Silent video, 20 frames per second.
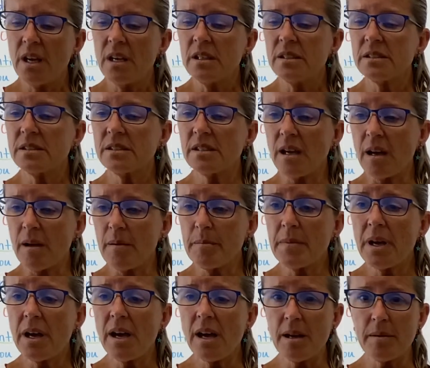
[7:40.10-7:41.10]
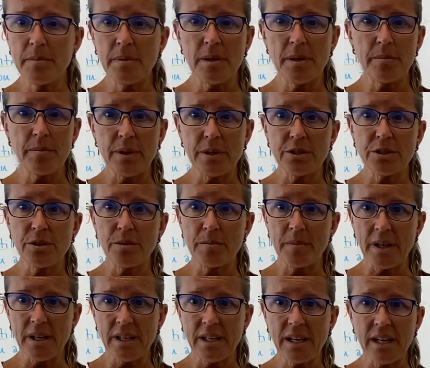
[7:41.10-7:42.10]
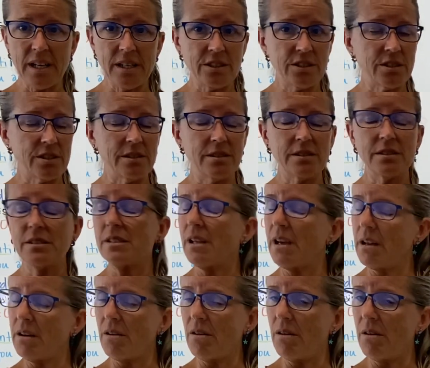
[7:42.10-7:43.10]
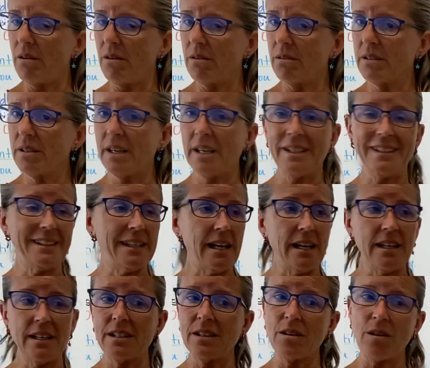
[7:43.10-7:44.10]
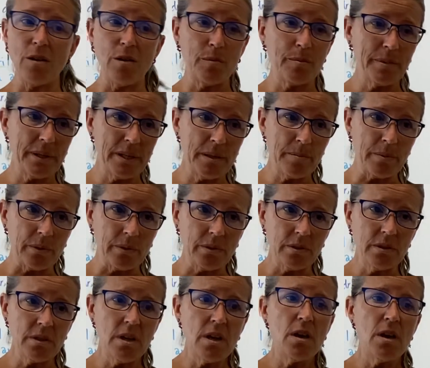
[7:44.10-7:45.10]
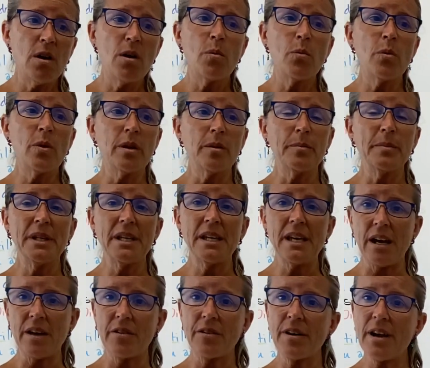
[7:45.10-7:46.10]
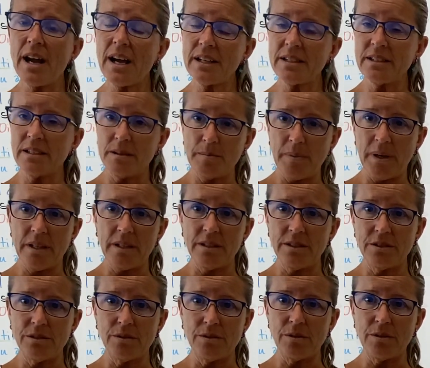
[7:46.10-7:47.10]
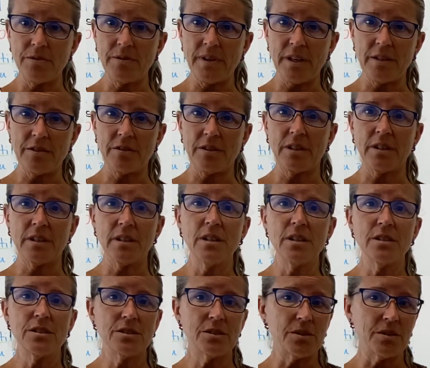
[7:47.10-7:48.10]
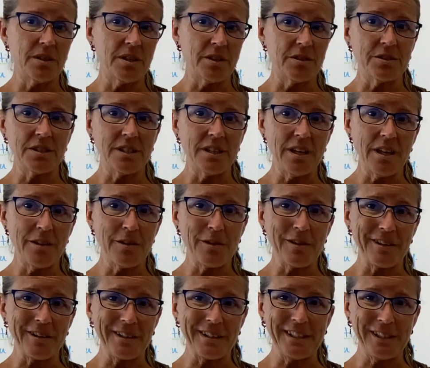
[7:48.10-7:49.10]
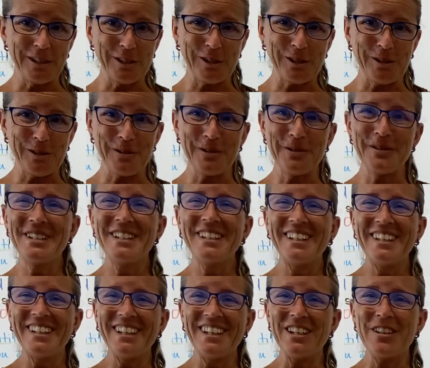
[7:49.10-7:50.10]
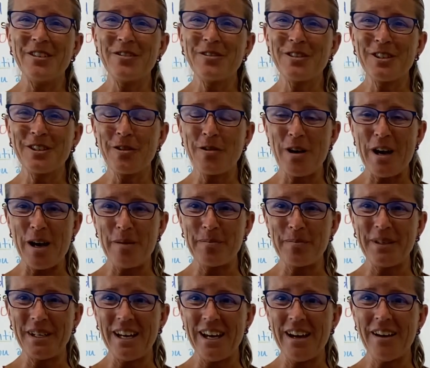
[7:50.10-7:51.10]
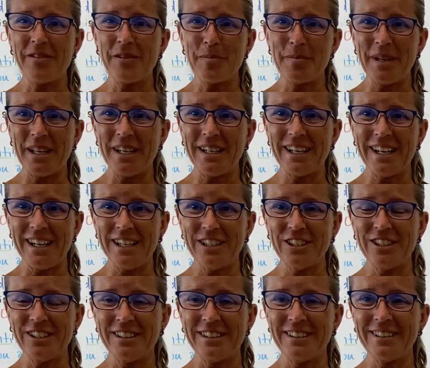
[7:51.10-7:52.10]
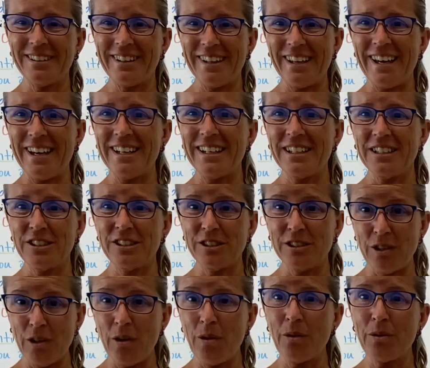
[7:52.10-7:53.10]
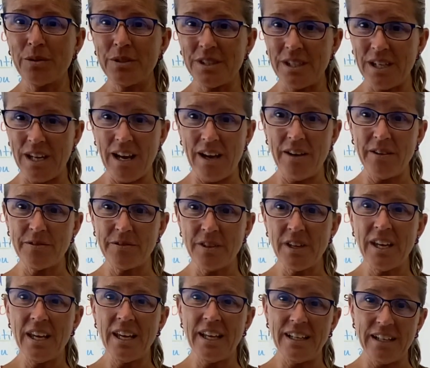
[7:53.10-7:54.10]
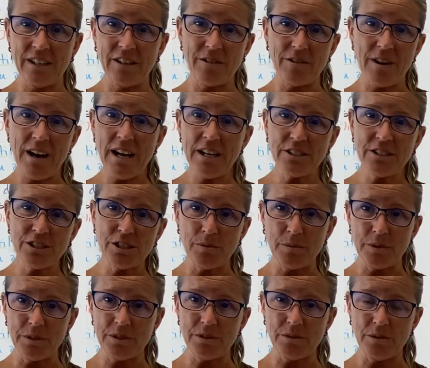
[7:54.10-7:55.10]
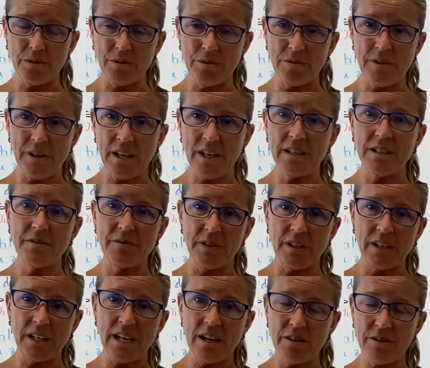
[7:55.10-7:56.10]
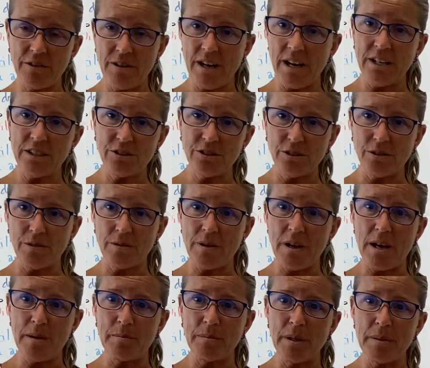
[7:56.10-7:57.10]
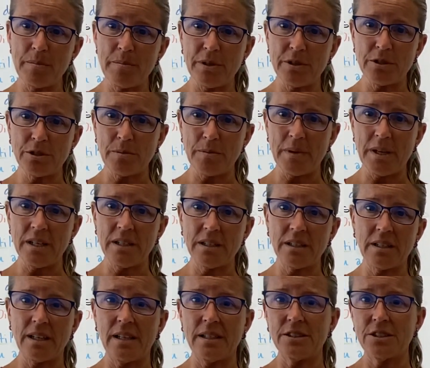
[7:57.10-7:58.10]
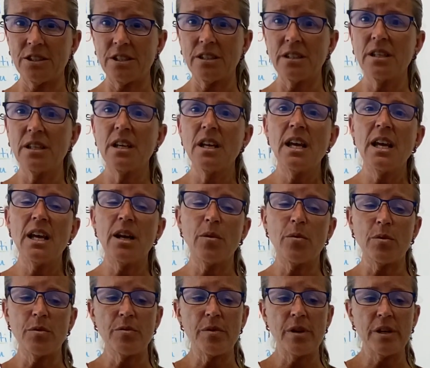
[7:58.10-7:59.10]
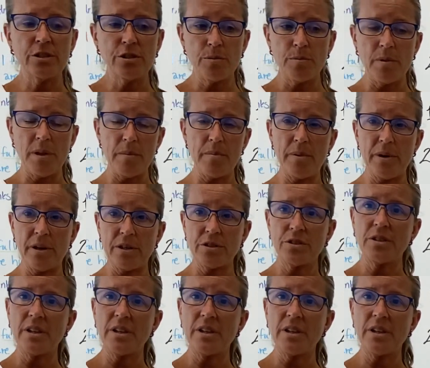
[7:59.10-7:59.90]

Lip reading: Some high blood pressure medications, not all, and not in all people, will be counteracted by the pseudoephedrine. So there's another issue. If you happen to have a medication that is known to have an interaction with Sudafed, if it counteracts your high blood pressure medication, it would raise your blood pressure